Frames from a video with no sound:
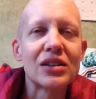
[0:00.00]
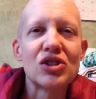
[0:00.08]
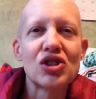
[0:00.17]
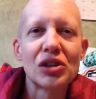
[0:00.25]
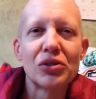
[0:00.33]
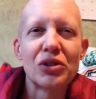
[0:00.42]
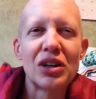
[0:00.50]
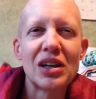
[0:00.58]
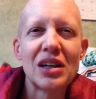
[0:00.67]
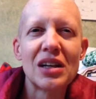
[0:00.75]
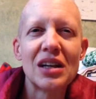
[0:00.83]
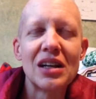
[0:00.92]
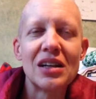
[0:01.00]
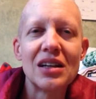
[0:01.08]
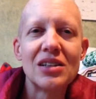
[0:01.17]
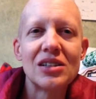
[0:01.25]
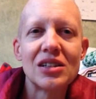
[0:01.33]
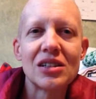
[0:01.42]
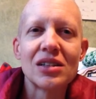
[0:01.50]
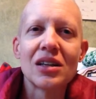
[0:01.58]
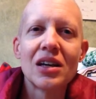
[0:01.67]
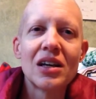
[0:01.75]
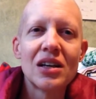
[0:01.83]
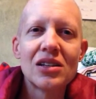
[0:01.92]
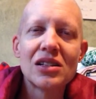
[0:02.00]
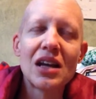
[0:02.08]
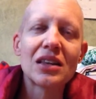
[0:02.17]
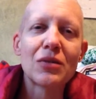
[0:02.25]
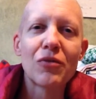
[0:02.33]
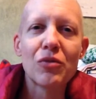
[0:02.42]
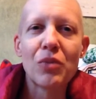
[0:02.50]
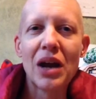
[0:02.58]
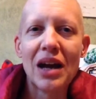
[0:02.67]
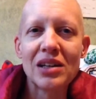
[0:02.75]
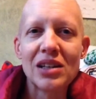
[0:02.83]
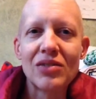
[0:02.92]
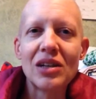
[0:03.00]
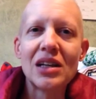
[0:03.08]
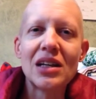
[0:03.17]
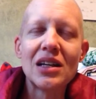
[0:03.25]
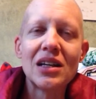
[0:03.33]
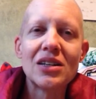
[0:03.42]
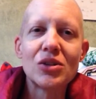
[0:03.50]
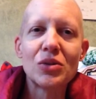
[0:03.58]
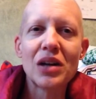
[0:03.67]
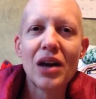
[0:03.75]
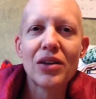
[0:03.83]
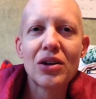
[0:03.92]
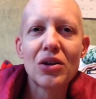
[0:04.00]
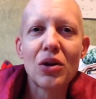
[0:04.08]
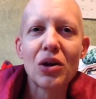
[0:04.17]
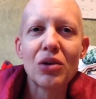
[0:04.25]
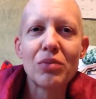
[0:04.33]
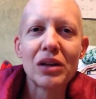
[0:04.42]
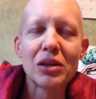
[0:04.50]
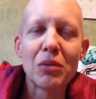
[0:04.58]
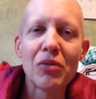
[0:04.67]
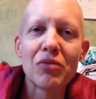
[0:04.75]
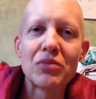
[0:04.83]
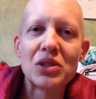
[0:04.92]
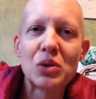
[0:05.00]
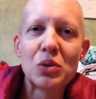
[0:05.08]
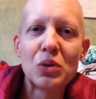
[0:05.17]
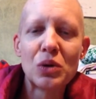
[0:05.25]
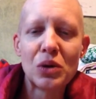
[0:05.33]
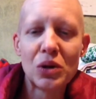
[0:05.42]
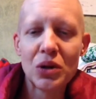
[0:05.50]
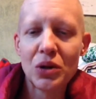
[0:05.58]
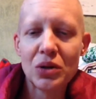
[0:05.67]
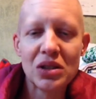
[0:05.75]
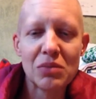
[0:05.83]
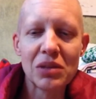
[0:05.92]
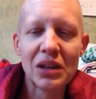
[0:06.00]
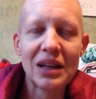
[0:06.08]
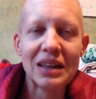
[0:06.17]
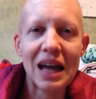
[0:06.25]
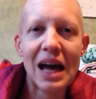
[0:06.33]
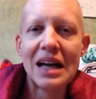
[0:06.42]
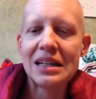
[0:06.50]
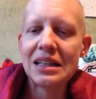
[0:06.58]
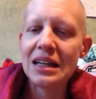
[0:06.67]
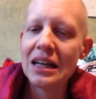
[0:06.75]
children and need to take them from one activity to another, or pick them up from school or something like that.